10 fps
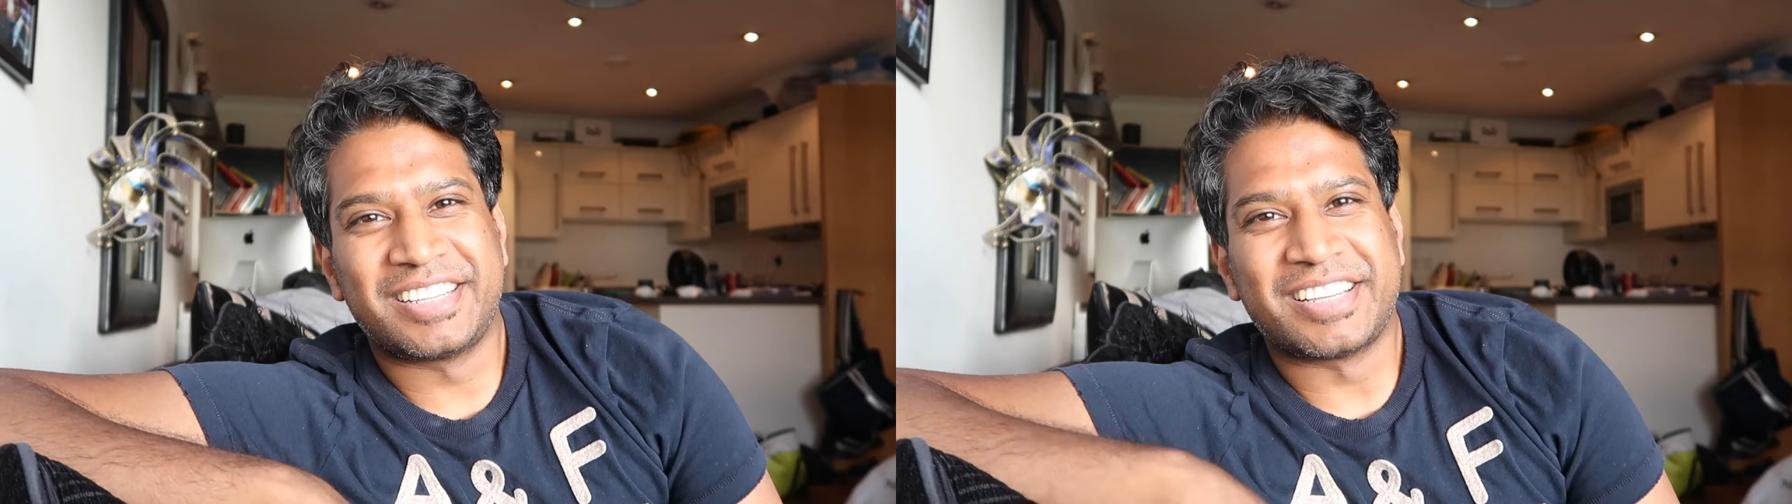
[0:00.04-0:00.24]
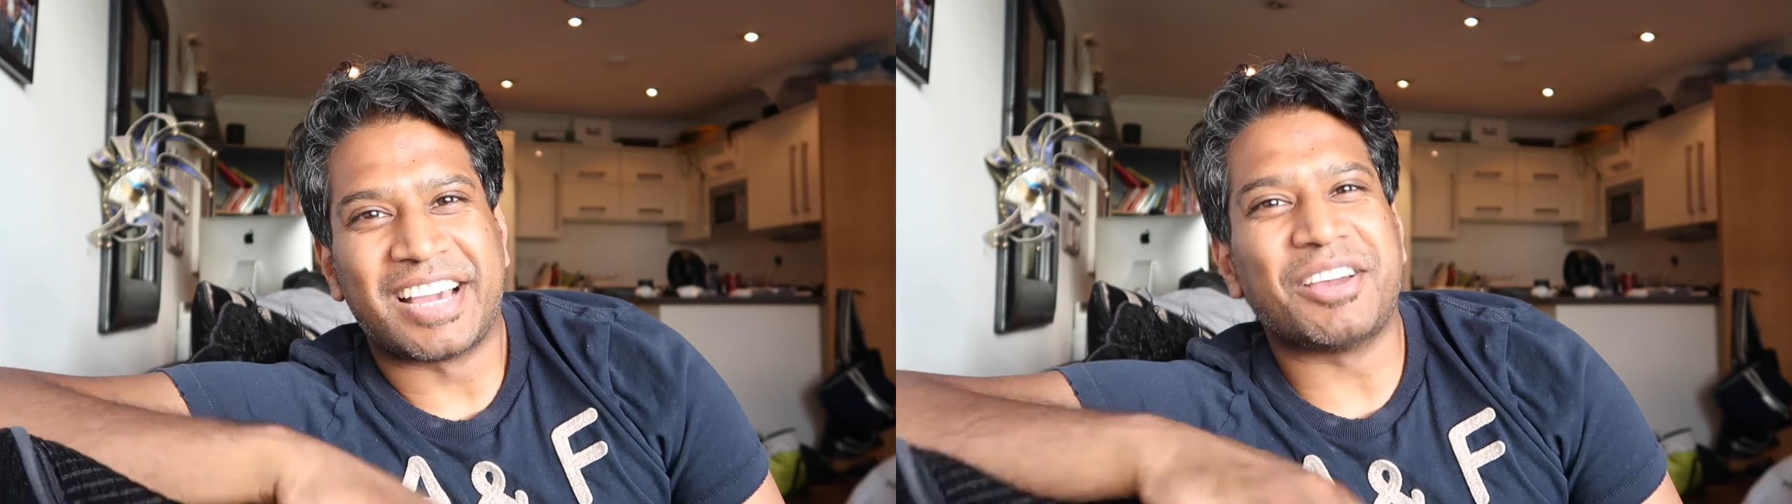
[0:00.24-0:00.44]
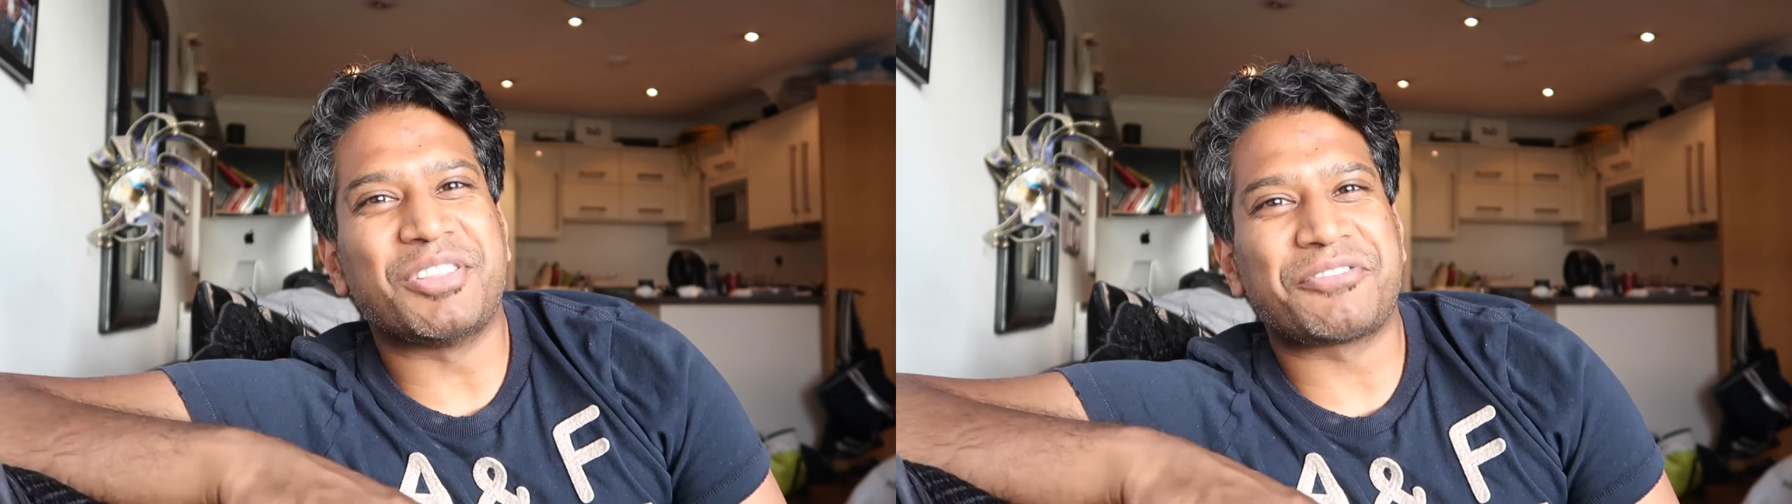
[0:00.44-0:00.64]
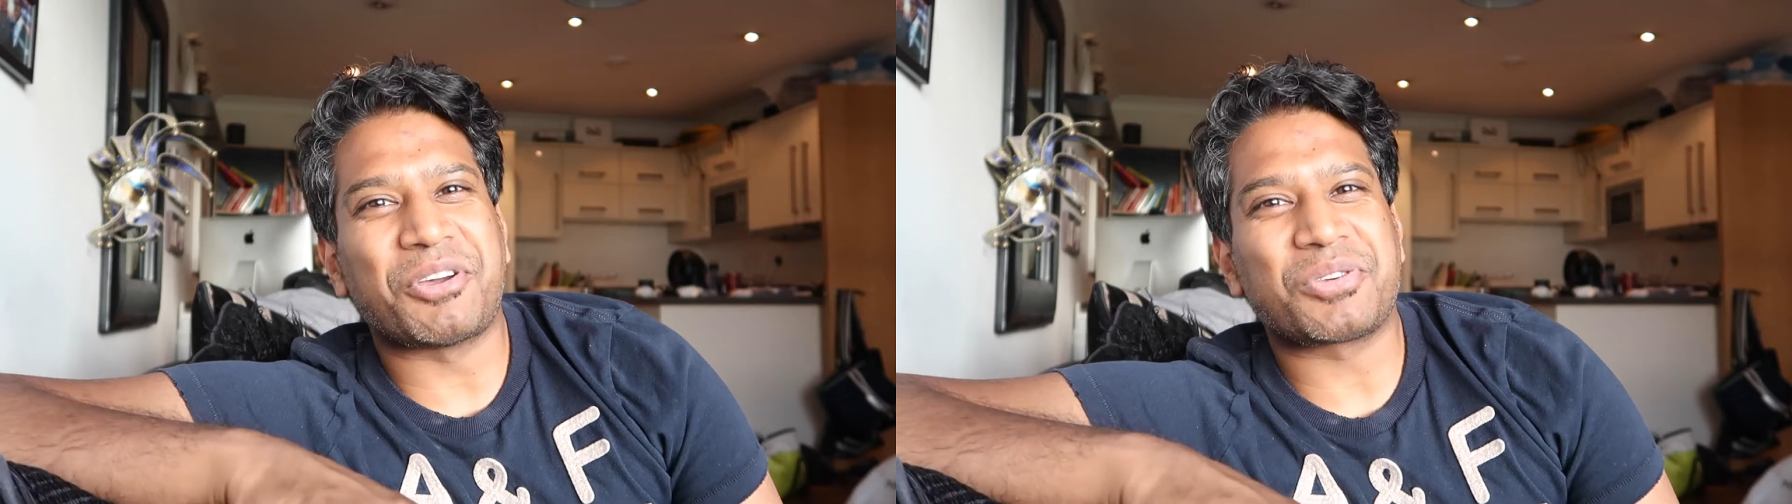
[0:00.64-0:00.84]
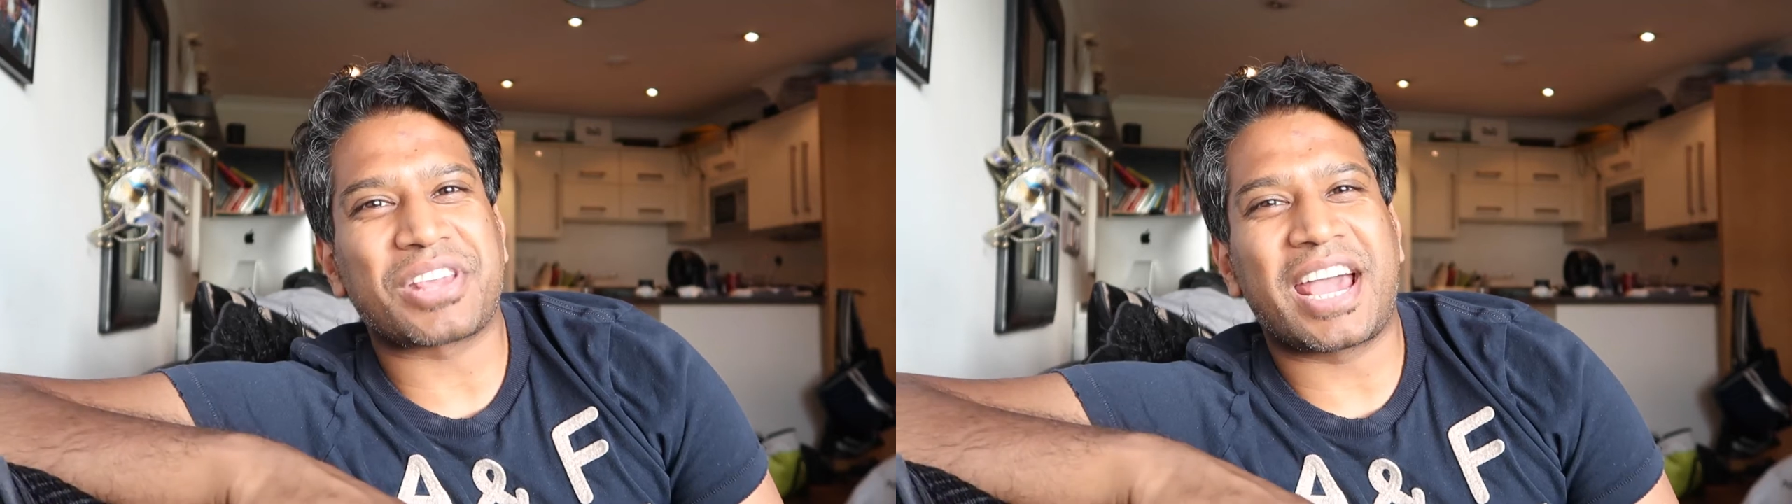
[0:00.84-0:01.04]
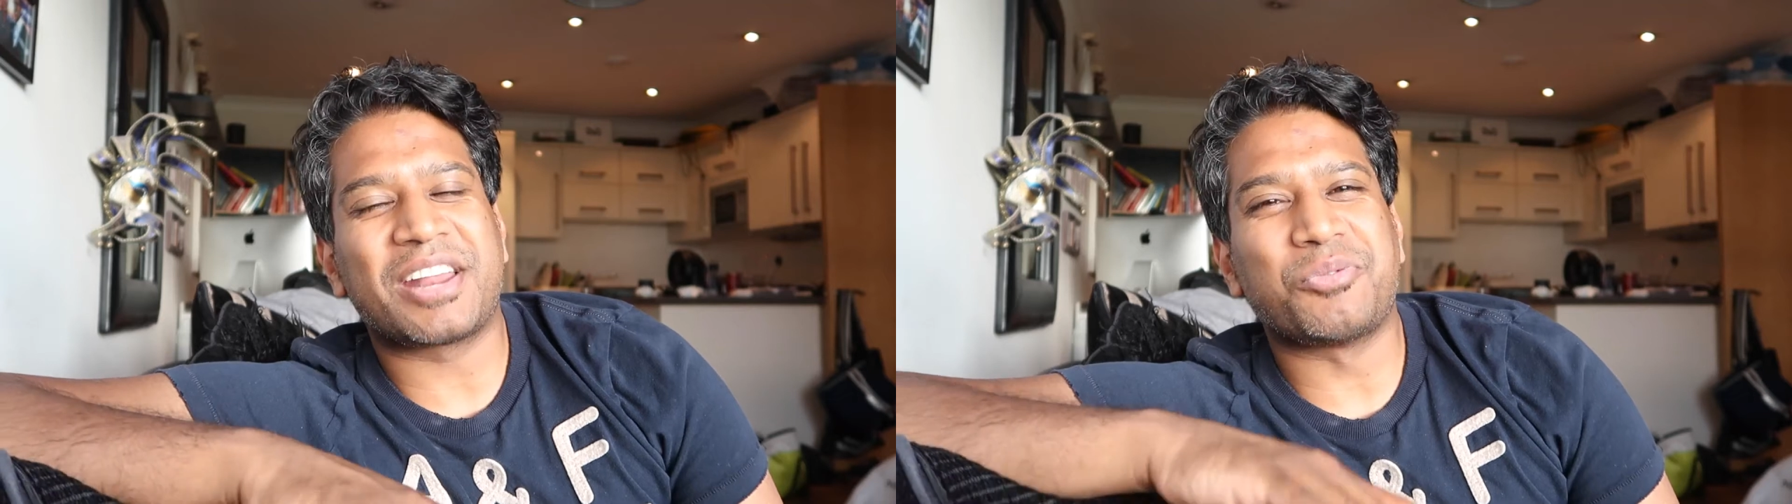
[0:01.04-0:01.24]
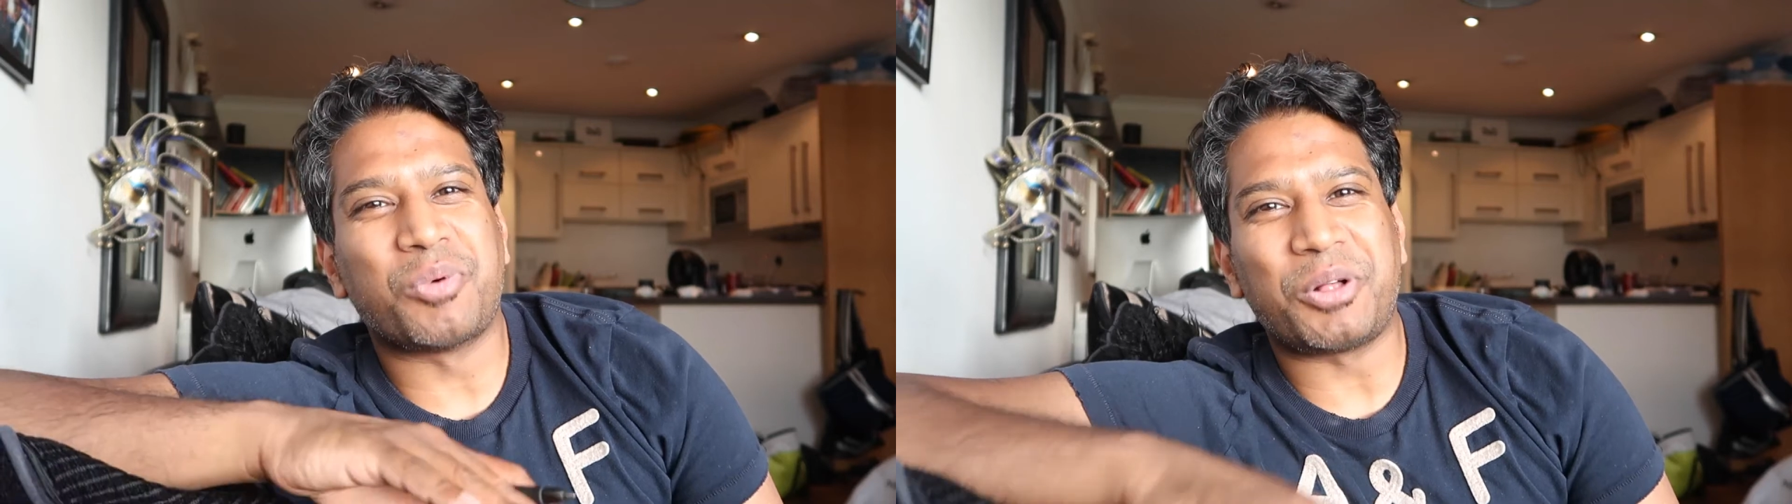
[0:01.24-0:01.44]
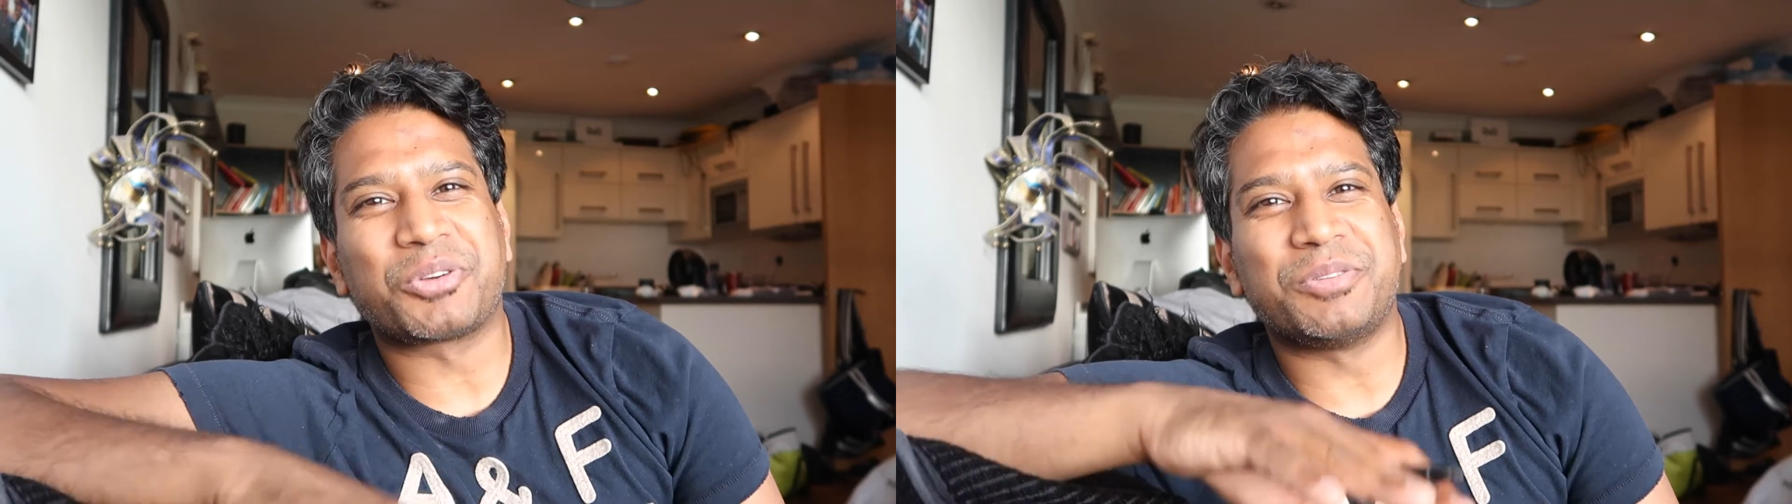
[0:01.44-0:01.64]
Hello there folks, and
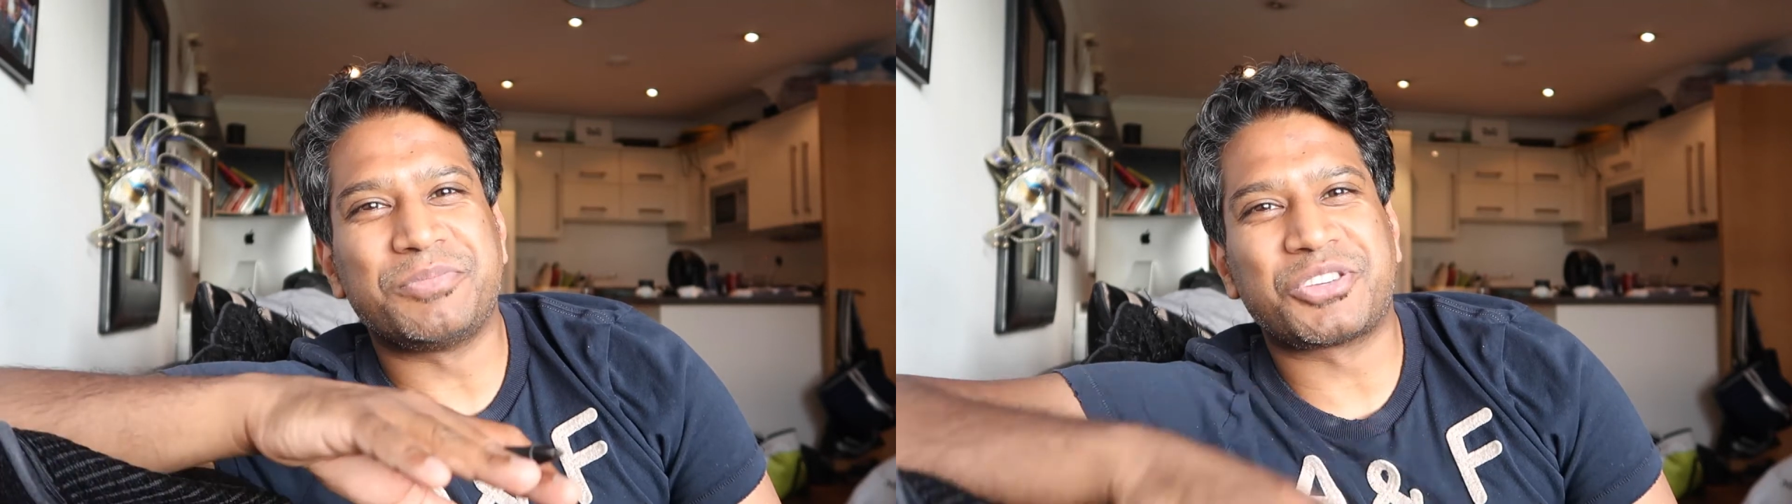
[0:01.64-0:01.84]
welcome